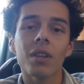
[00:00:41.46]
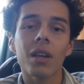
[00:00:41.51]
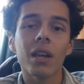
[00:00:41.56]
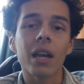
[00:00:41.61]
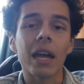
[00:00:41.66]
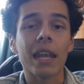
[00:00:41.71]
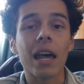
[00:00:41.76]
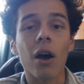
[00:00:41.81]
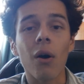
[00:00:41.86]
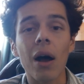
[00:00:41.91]

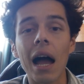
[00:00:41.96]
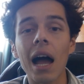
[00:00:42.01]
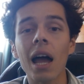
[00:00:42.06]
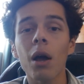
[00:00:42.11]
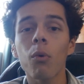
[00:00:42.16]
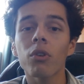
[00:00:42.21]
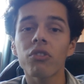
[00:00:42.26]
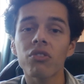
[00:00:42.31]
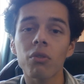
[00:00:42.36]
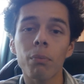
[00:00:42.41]
And now I
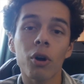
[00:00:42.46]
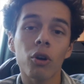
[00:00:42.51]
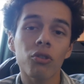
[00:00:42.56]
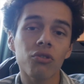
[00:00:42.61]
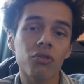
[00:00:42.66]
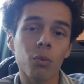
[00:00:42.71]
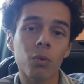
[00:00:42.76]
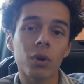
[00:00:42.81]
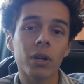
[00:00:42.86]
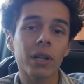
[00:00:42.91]
was
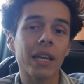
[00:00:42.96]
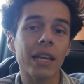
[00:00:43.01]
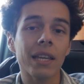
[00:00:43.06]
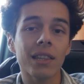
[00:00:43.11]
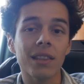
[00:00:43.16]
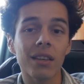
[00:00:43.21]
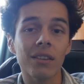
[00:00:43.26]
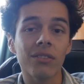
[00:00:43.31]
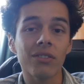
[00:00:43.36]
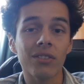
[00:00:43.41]
supposed to work
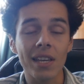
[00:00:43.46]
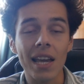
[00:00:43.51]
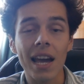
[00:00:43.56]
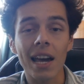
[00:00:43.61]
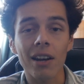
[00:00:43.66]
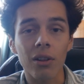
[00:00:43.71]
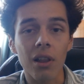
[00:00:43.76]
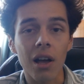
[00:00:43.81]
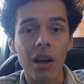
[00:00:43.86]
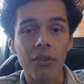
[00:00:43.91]
in the
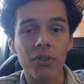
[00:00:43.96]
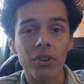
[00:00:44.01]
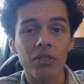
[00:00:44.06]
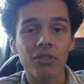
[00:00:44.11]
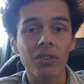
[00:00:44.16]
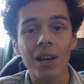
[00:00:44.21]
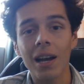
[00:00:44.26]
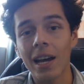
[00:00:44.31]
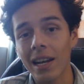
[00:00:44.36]
Seattle office.